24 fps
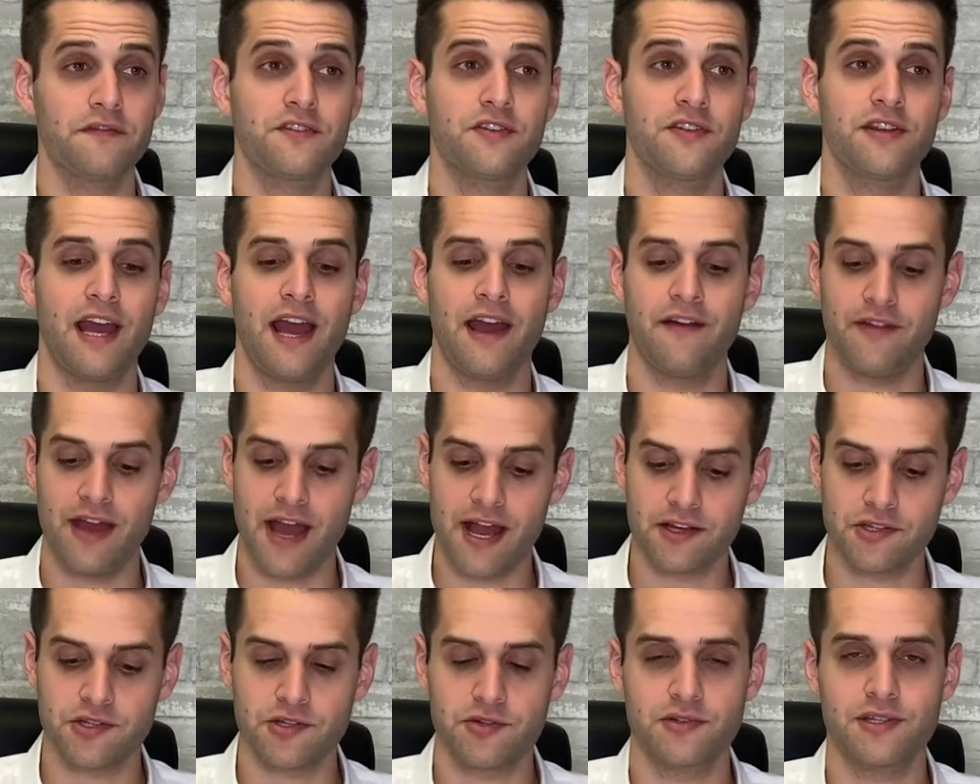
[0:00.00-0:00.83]
So they have
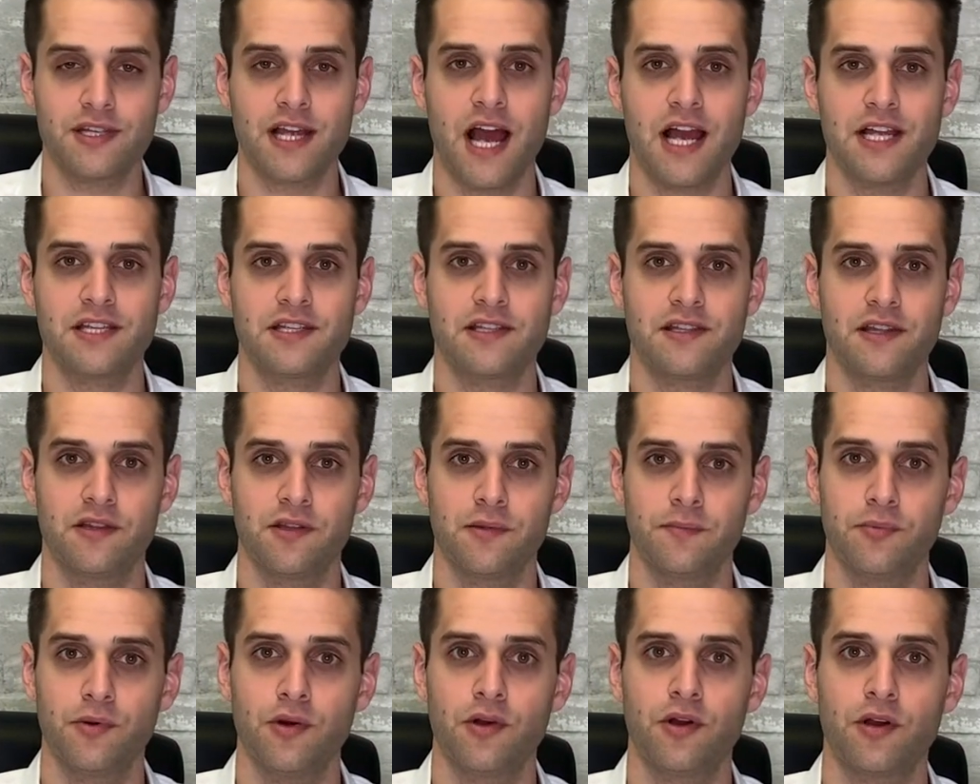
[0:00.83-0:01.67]
exercises in
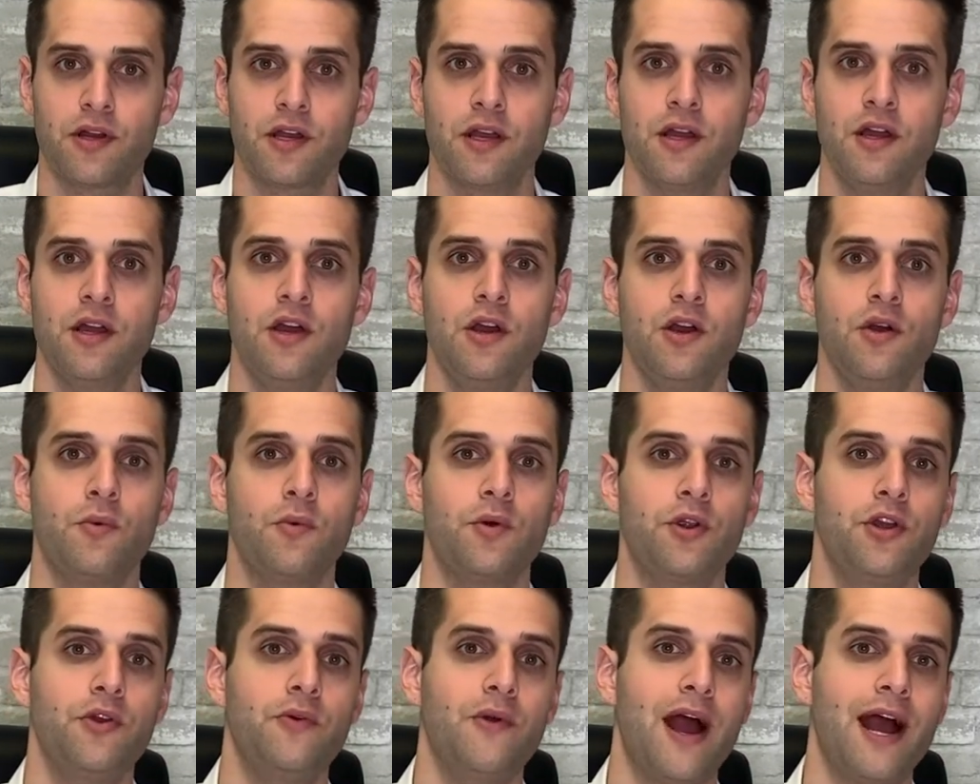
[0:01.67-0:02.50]
the book
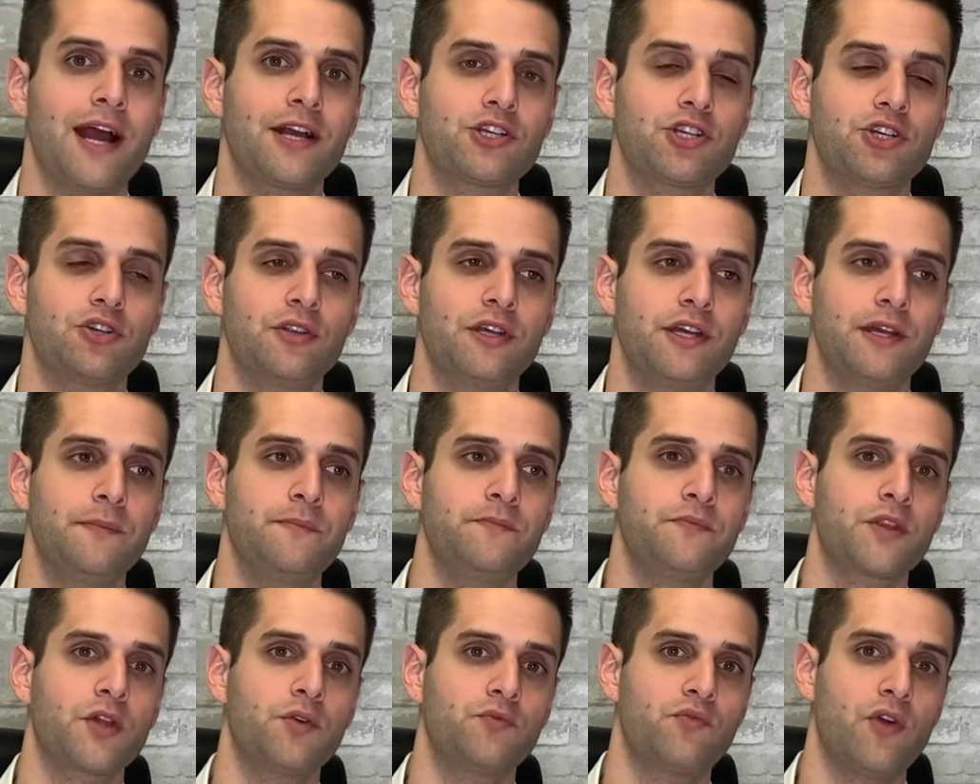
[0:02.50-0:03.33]
where you
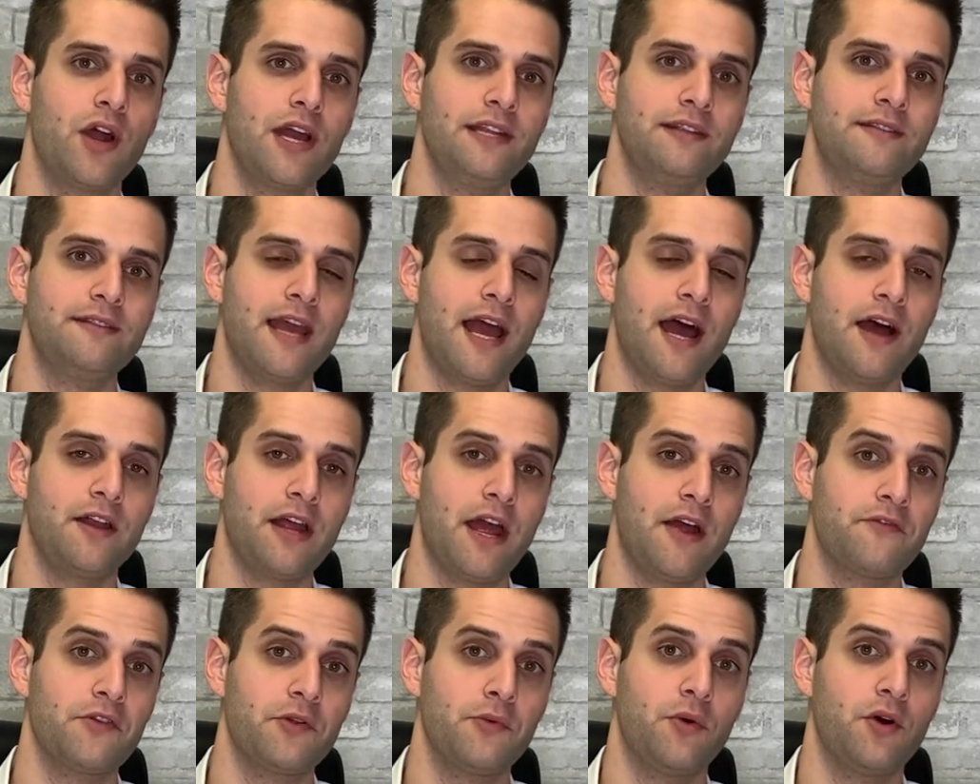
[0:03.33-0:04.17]
actually write down,
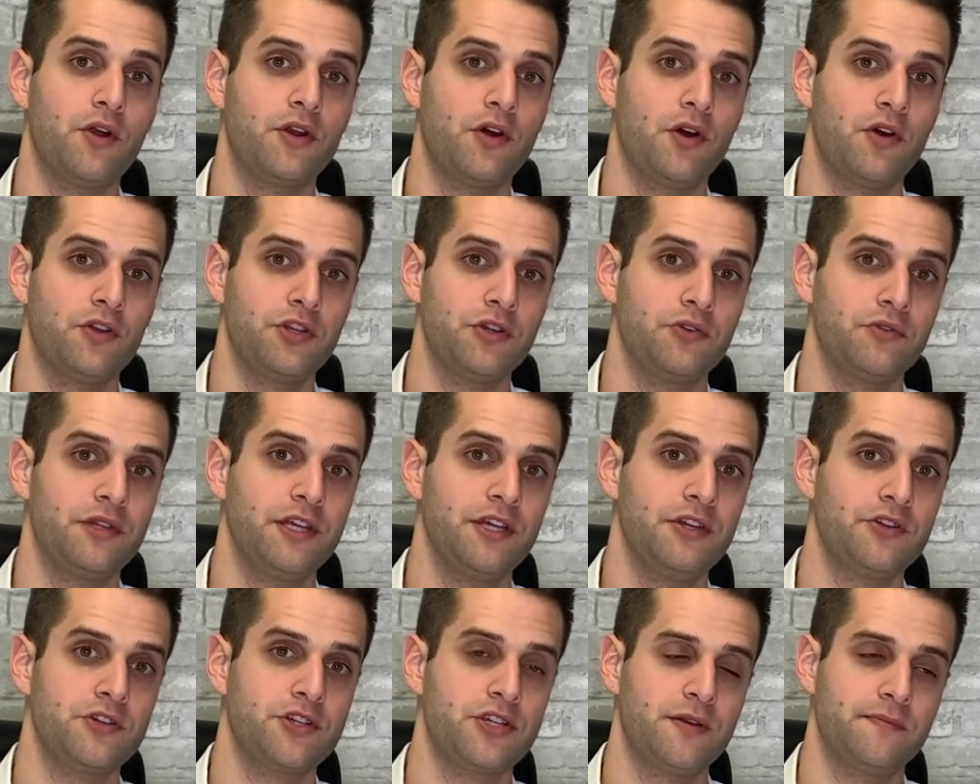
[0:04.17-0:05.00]
everyone on your
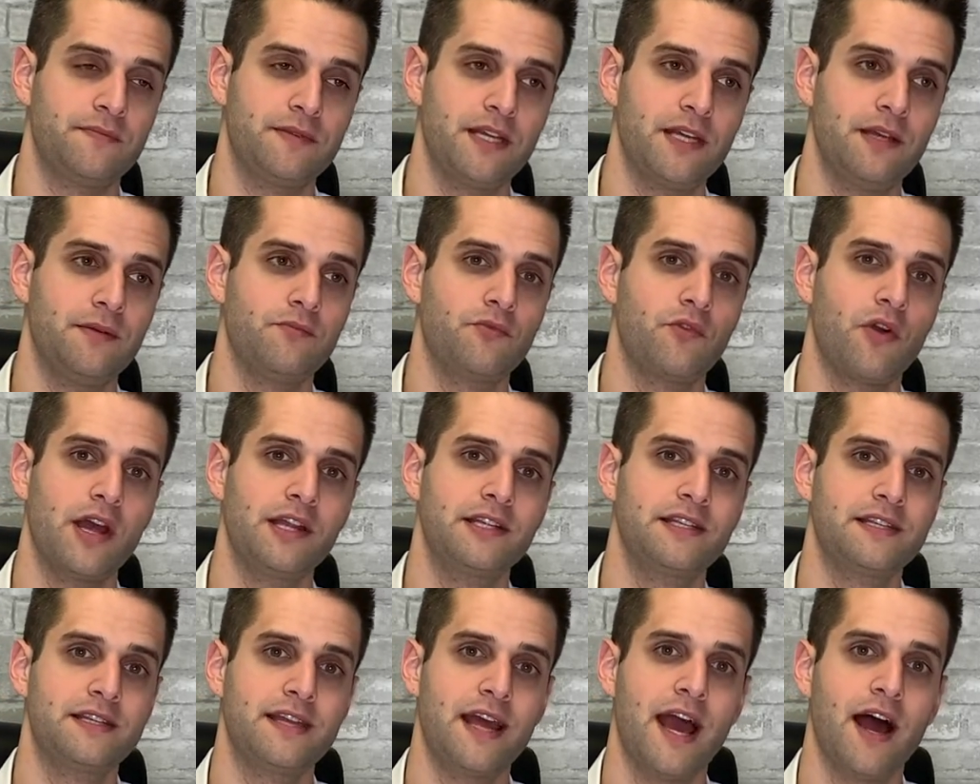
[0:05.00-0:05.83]
leadership team
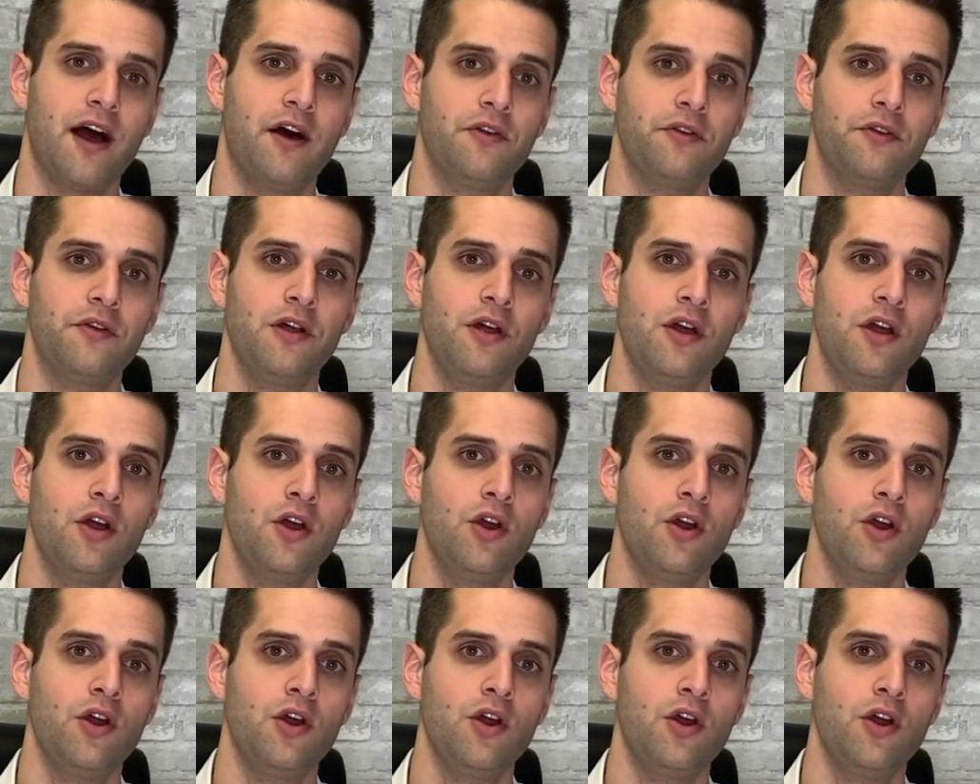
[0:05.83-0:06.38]
writes down